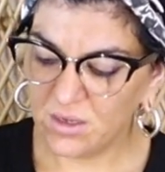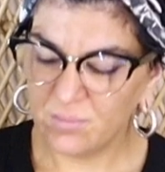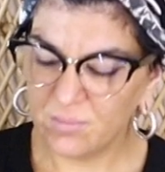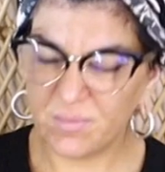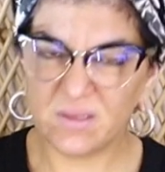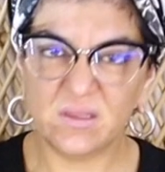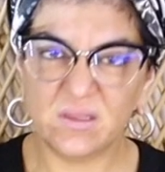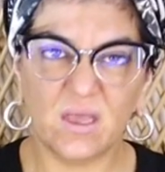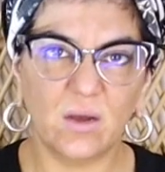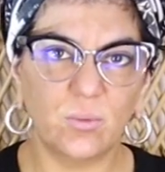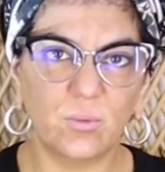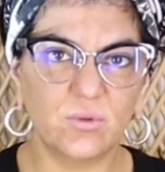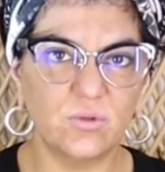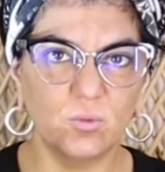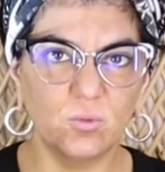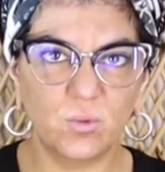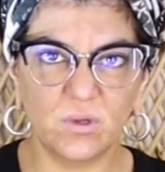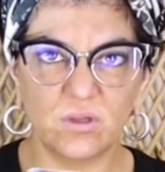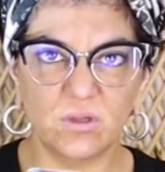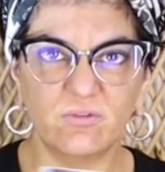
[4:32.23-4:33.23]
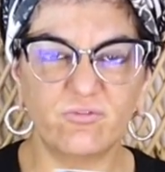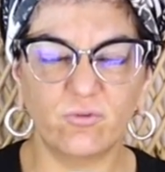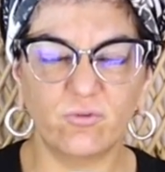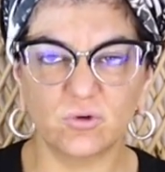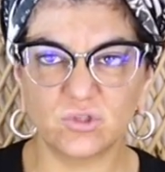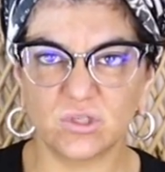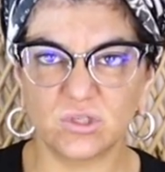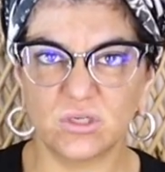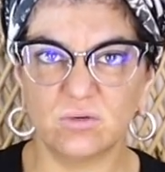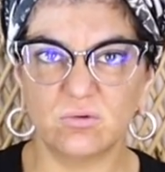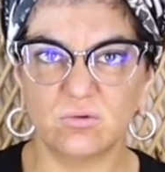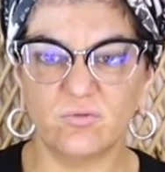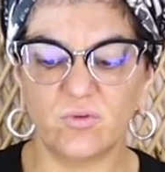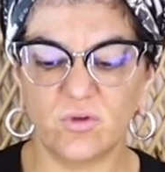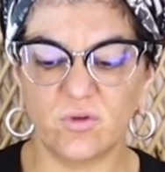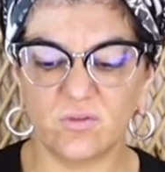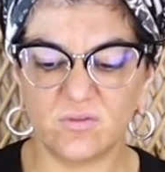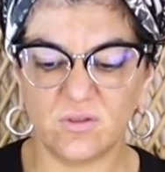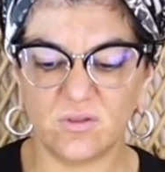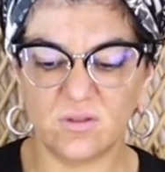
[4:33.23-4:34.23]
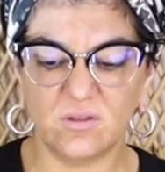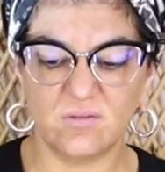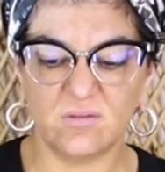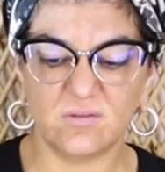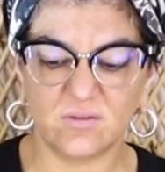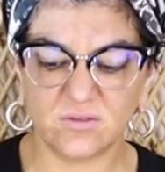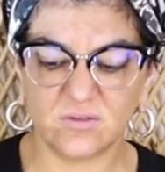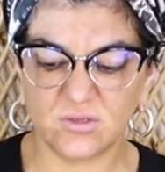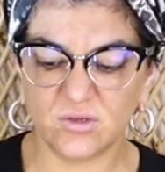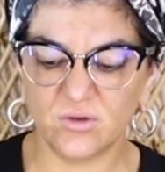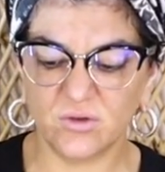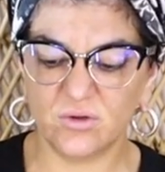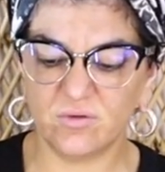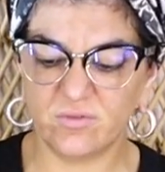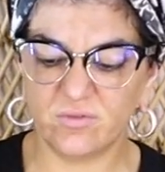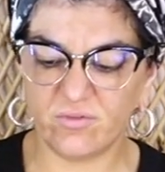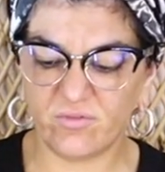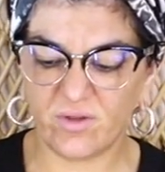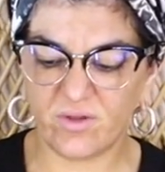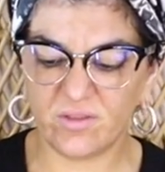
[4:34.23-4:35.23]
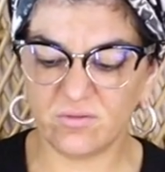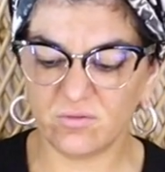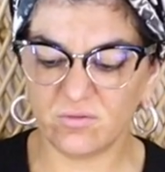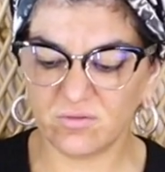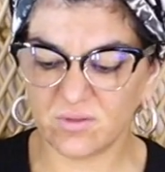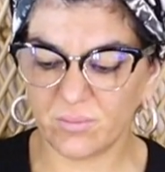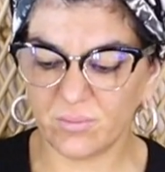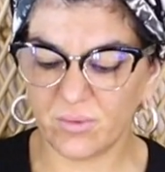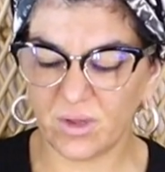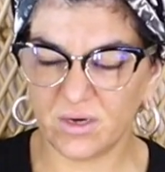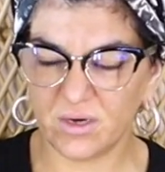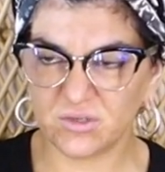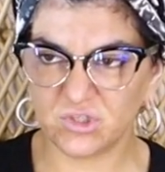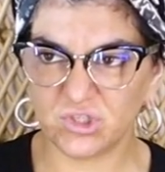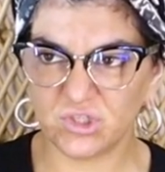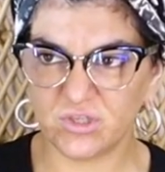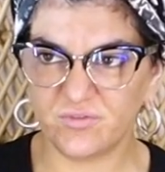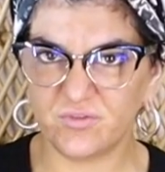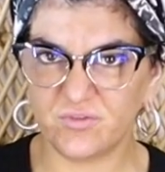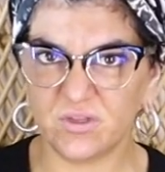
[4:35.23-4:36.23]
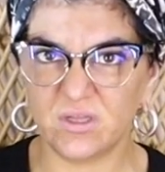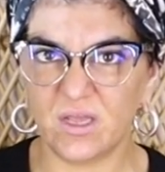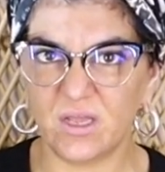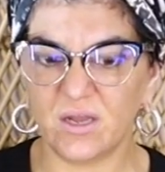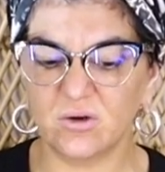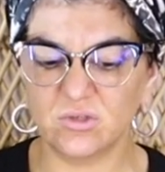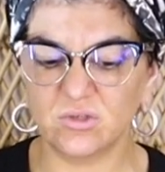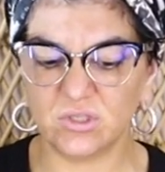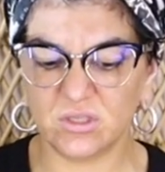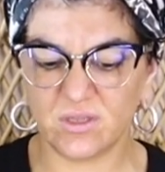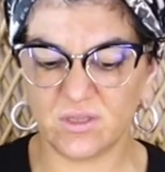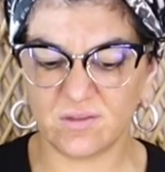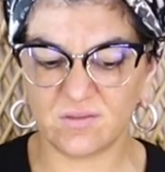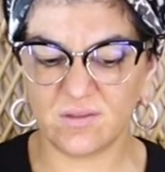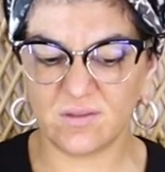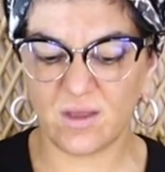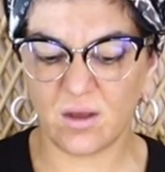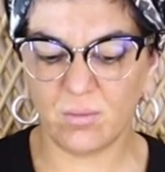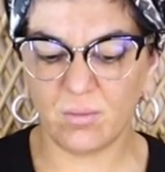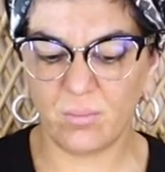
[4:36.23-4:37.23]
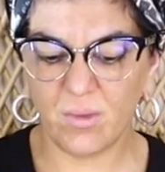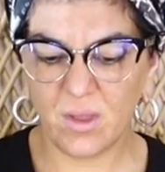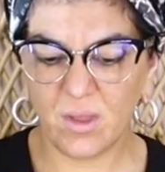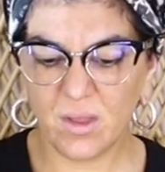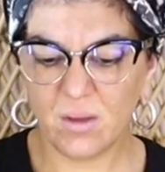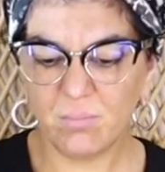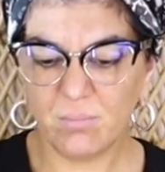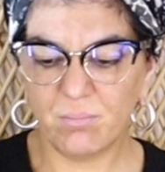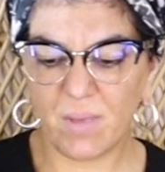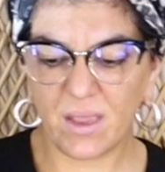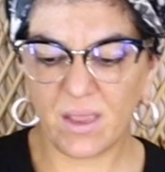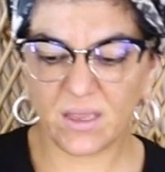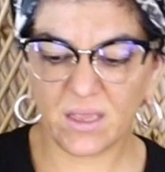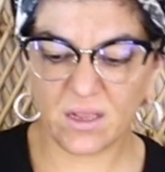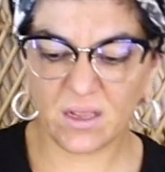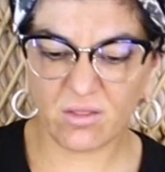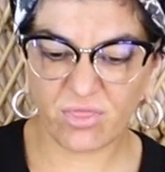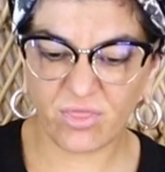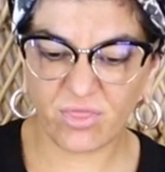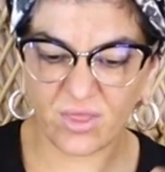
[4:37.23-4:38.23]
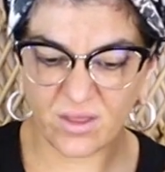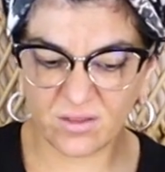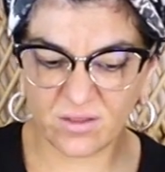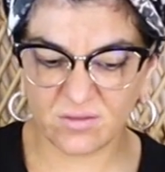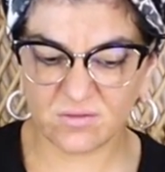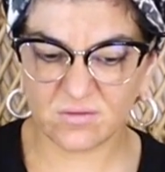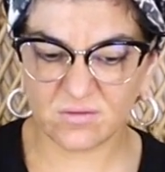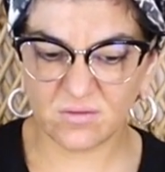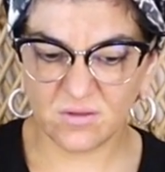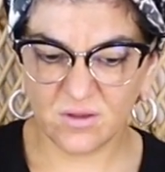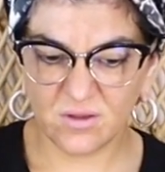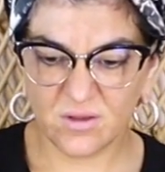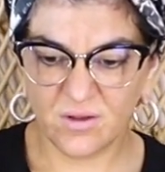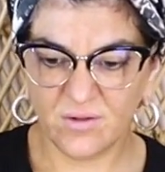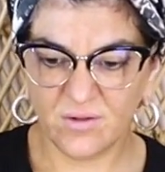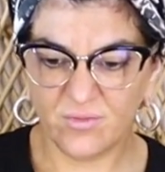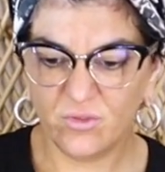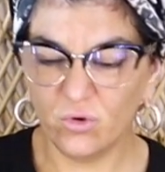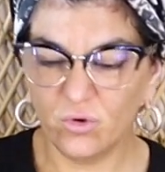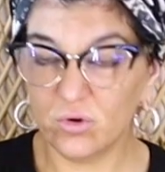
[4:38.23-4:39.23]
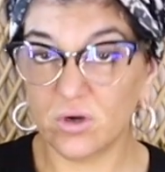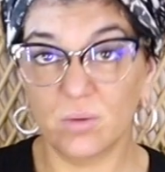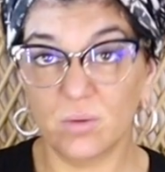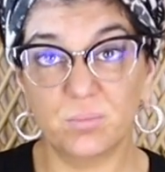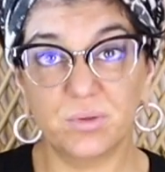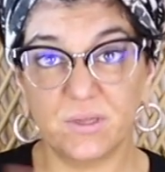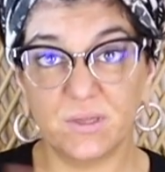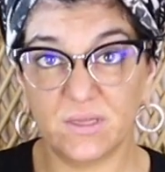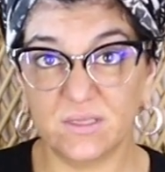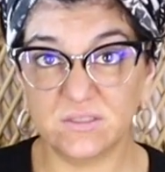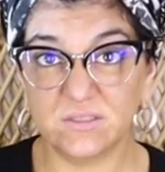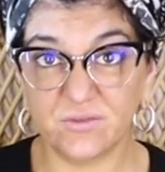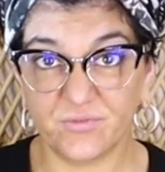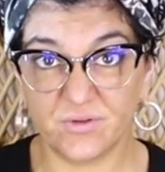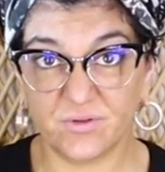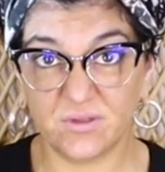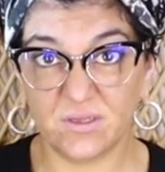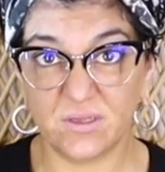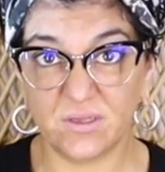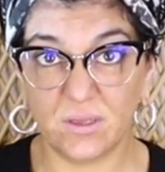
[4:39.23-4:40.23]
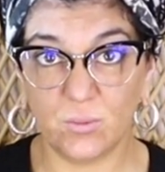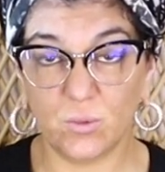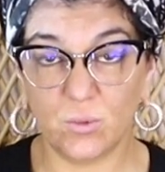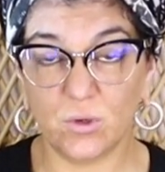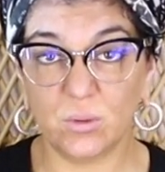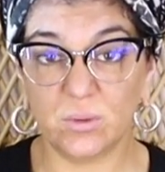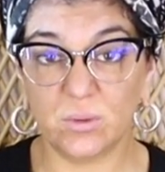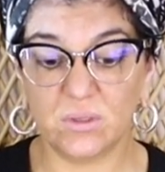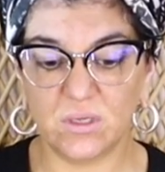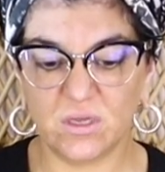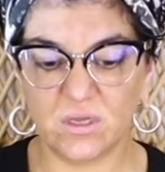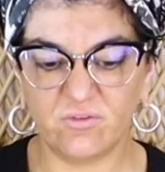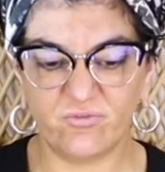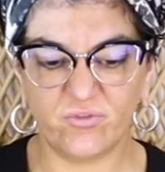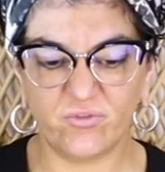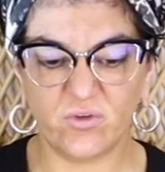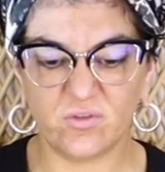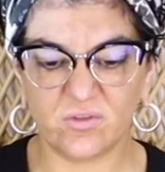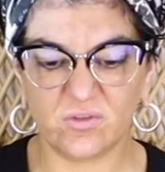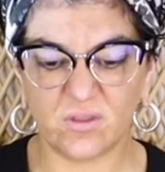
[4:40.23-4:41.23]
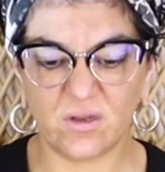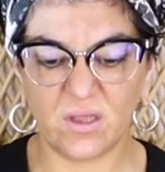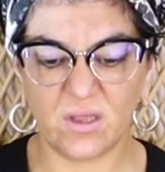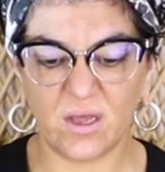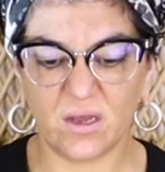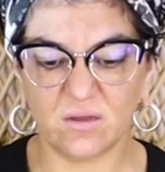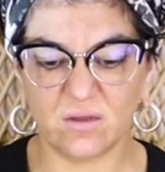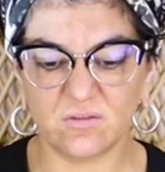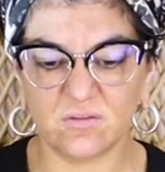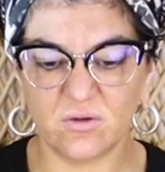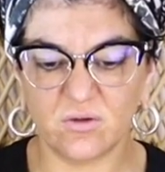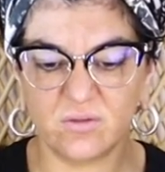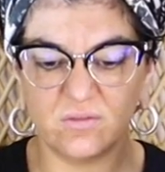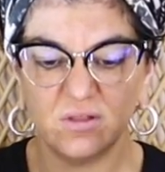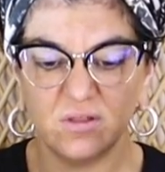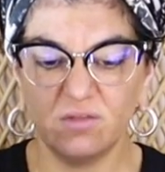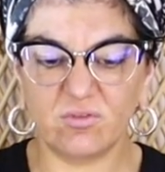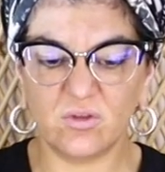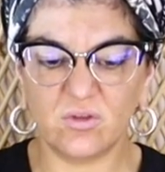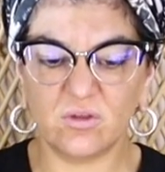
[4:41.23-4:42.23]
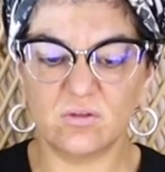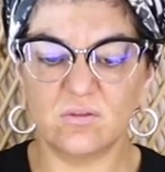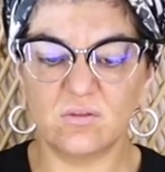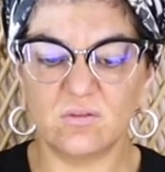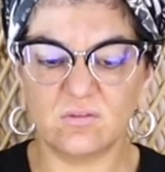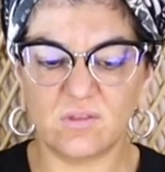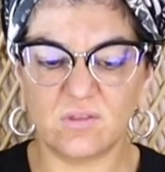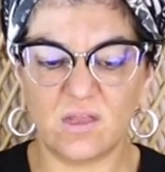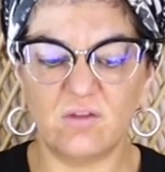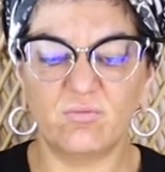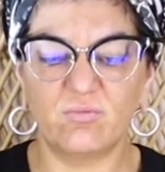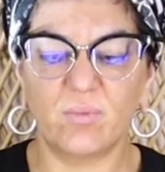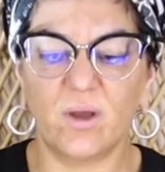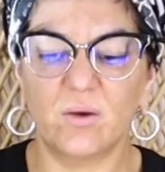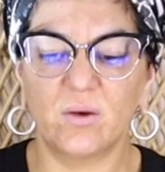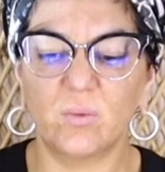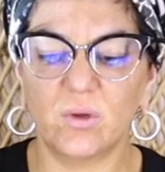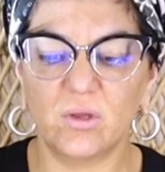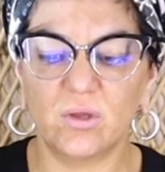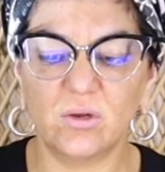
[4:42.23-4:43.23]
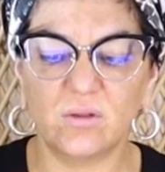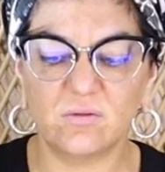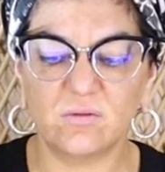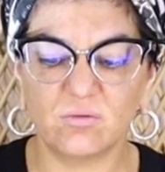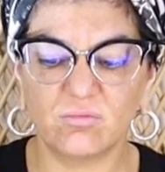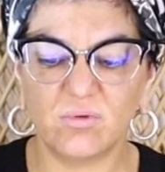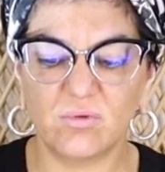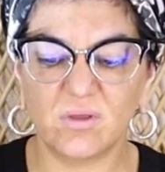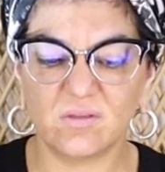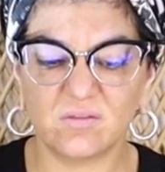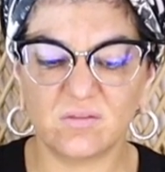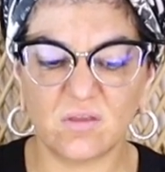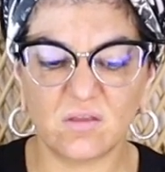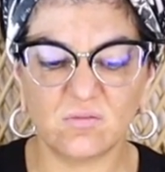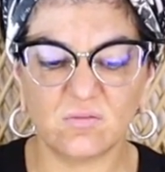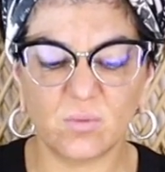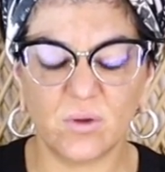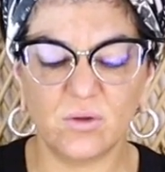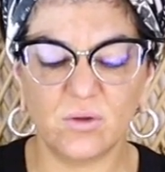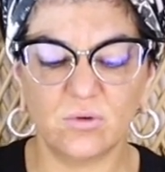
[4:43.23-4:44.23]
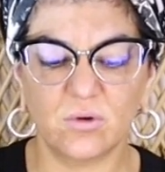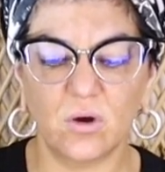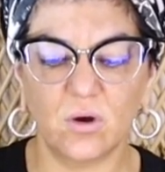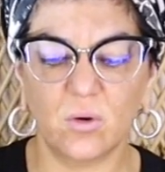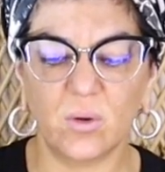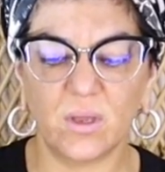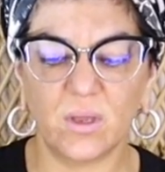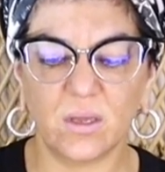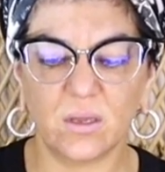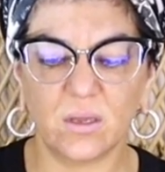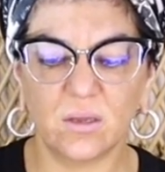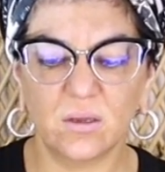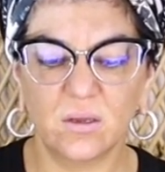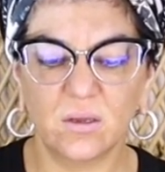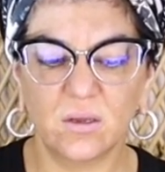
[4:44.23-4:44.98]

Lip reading: But now with the Wheel of Fortune in reverse here, there's a turn of events or some kind of shift in the energy that's now making things look completely different than they were when you had first set out. So it's leaving you in this state of mind where you need to reassess where you're going.